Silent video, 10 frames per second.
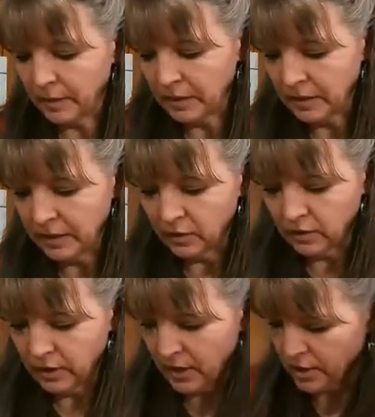a
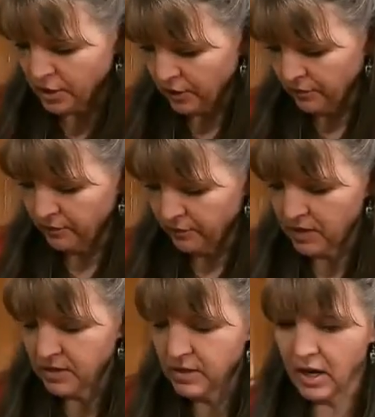little larger
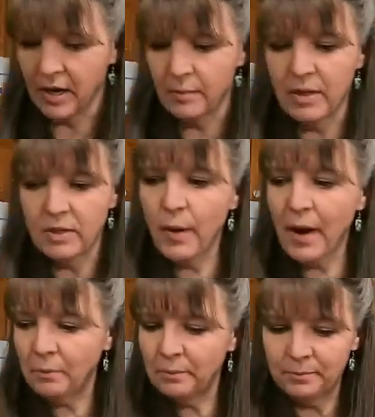this time as
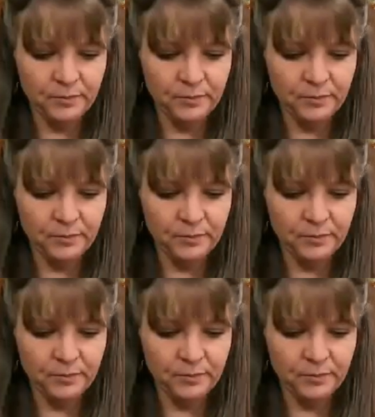well.